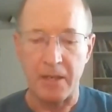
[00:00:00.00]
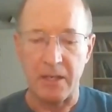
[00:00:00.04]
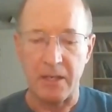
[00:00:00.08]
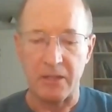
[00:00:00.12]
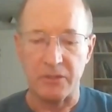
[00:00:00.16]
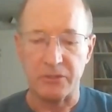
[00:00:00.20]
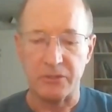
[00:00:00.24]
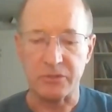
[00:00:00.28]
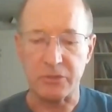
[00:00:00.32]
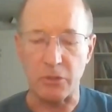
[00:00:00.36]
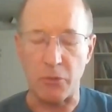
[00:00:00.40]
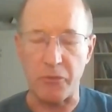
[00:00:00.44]

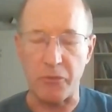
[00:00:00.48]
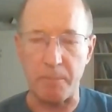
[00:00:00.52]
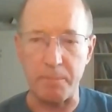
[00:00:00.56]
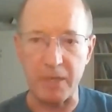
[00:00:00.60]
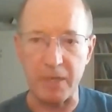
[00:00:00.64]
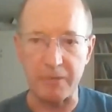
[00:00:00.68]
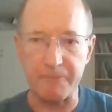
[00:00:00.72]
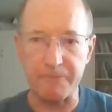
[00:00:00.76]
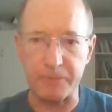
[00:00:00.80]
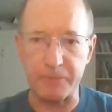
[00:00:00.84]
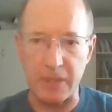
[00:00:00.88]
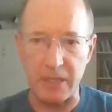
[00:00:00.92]
So the
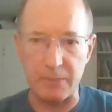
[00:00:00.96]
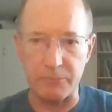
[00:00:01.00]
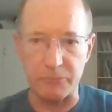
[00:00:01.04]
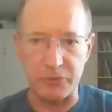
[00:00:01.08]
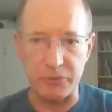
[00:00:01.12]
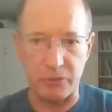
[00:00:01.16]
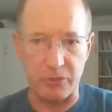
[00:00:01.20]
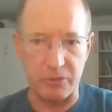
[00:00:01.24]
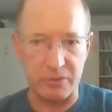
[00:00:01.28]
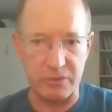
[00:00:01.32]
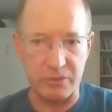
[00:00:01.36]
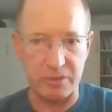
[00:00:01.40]
big flames
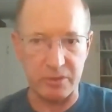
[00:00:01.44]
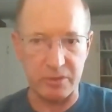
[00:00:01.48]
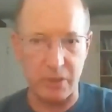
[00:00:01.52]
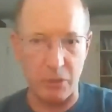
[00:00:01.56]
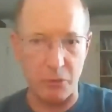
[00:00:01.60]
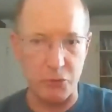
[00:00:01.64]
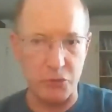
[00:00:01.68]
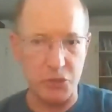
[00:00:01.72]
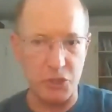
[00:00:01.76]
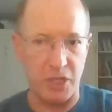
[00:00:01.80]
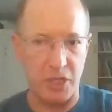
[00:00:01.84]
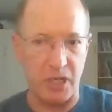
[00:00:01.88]
are
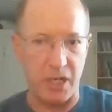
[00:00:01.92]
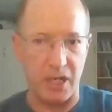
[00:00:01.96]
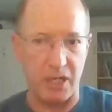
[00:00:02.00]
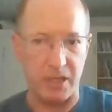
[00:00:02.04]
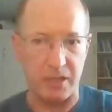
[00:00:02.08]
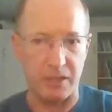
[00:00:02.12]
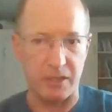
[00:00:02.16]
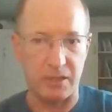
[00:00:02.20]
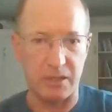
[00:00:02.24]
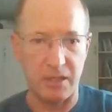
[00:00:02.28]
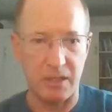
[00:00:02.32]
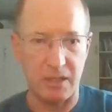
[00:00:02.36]

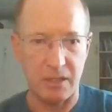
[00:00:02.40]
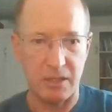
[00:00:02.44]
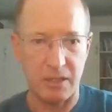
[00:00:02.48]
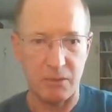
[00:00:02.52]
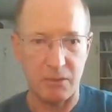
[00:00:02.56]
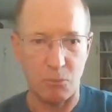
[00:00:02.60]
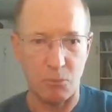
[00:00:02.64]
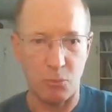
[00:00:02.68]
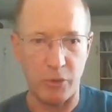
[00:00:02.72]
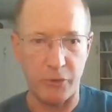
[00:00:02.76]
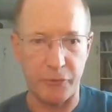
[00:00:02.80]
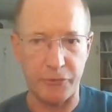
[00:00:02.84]
associated
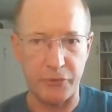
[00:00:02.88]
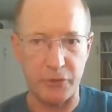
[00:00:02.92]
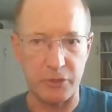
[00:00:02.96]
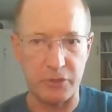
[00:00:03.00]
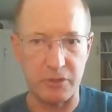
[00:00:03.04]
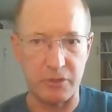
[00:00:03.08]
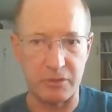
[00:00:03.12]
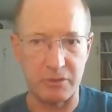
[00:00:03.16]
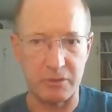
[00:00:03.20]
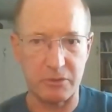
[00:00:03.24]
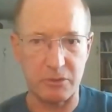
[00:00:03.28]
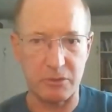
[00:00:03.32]
with the
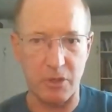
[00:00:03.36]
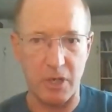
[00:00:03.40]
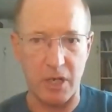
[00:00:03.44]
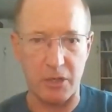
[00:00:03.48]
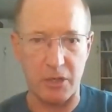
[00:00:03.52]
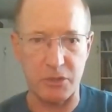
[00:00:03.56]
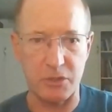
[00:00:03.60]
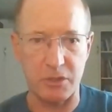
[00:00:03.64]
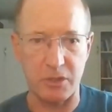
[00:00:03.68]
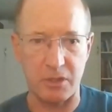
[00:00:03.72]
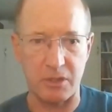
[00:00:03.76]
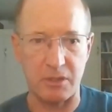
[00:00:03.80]

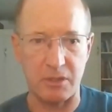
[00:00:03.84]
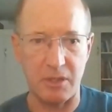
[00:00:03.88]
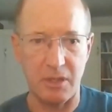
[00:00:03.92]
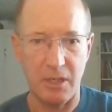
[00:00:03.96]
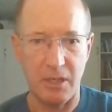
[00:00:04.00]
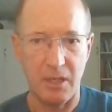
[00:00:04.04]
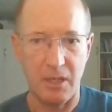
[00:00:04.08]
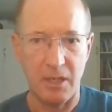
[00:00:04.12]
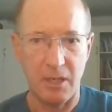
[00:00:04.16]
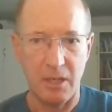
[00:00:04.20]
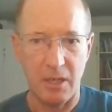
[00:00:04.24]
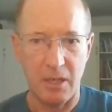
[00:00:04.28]
destruction
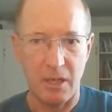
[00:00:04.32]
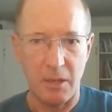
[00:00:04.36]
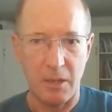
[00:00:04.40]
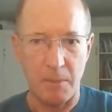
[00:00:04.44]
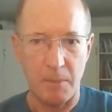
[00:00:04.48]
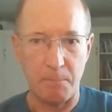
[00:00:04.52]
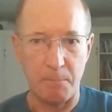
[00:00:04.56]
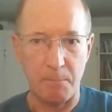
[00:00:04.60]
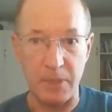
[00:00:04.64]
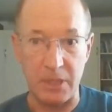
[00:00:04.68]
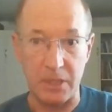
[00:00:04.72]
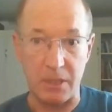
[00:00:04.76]

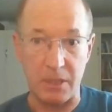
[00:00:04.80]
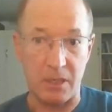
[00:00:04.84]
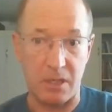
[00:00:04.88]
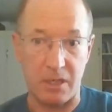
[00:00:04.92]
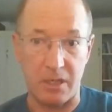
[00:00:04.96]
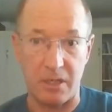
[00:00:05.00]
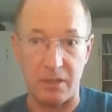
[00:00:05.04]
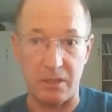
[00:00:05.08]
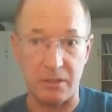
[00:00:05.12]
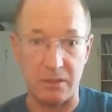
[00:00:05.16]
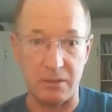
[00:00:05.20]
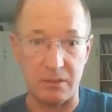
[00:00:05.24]

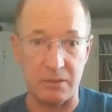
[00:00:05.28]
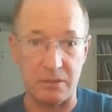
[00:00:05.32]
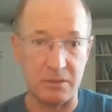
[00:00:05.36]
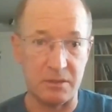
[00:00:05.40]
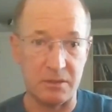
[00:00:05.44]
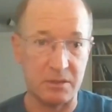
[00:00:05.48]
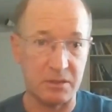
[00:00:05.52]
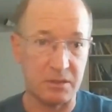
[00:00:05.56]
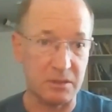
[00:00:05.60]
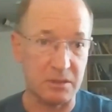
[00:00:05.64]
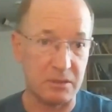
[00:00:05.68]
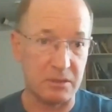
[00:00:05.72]
because,
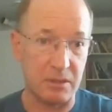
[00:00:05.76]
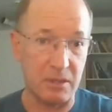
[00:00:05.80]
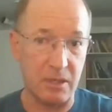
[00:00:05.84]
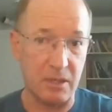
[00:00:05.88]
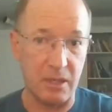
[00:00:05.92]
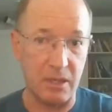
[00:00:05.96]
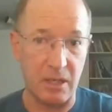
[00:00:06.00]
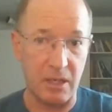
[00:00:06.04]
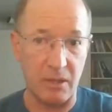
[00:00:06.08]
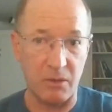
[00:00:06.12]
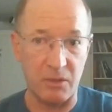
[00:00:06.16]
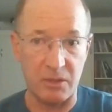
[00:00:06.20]

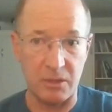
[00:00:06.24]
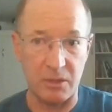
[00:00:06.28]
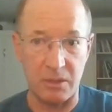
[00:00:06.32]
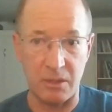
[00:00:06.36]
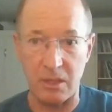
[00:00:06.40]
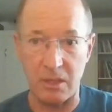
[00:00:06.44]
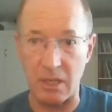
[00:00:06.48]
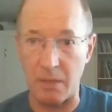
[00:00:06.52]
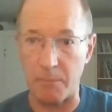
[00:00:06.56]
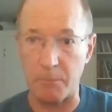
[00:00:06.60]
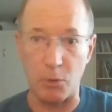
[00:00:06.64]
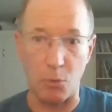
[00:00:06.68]

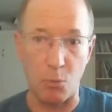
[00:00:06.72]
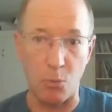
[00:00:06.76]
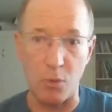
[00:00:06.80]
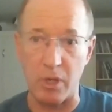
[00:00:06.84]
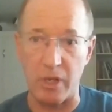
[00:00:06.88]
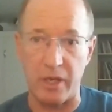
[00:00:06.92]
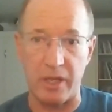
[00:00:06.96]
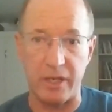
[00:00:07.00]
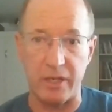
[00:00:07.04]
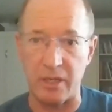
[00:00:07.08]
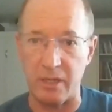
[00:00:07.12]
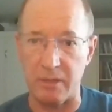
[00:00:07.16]
number
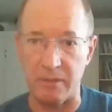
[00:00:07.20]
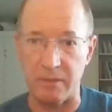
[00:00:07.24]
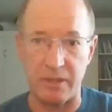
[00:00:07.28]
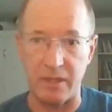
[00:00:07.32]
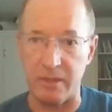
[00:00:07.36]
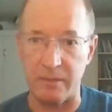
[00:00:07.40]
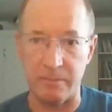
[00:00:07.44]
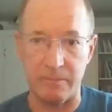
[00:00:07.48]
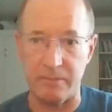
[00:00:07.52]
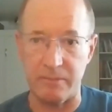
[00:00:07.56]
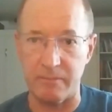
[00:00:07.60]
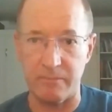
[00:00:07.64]

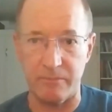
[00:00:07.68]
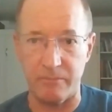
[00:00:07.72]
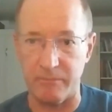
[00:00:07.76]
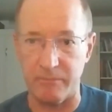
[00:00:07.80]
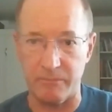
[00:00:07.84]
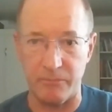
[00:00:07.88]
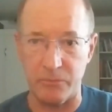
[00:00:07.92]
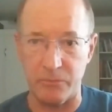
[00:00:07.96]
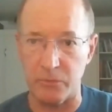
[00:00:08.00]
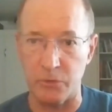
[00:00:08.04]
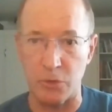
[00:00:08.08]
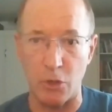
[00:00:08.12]
one,
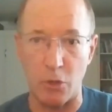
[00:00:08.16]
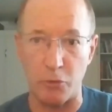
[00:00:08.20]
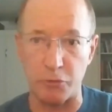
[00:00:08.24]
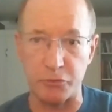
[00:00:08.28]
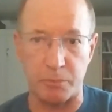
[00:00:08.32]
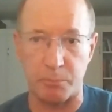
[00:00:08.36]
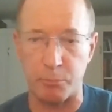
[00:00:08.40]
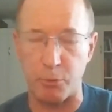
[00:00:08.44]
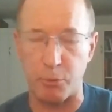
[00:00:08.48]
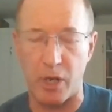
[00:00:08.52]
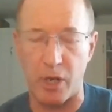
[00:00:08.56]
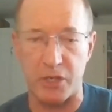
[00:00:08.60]
no
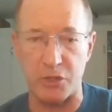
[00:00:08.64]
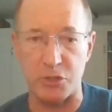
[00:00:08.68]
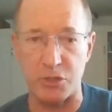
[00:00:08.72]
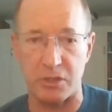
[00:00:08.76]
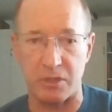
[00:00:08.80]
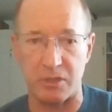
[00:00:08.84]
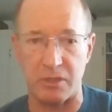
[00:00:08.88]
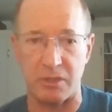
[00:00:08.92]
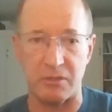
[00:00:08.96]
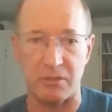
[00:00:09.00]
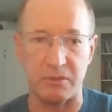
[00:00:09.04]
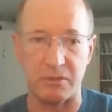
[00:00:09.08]

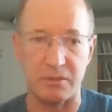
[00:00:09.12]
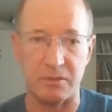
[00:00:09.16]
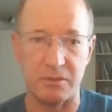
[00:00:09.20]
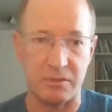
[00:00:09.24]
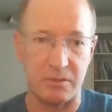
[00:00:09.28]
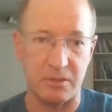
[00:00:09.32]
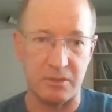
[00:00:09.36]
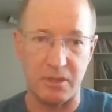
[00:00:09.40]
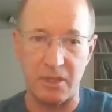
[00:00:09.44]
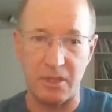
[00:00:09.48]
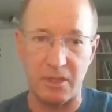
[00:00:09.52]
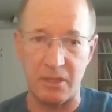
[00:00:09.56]
suppression
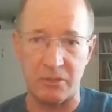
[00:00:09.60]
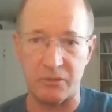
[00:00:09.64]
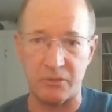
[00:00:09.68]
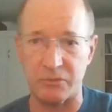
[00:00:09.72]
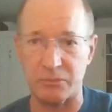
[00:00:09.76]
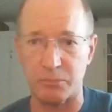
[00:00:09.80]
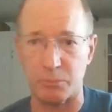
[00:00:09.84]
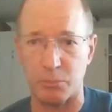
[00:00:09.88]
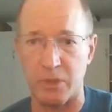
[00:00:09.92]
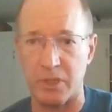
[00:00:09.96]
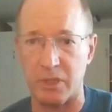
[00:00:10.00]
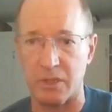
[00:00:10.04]
is
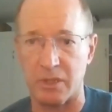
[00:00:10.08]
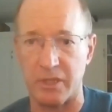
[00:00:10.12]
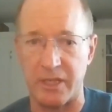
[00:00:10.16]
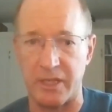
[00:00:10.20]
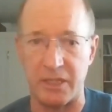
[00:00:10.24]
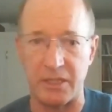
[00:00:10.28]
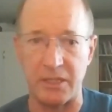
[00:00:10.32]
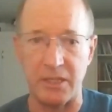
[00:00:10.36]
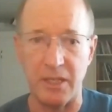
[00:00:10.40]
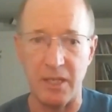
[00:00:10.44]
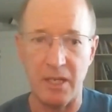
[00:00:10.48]
really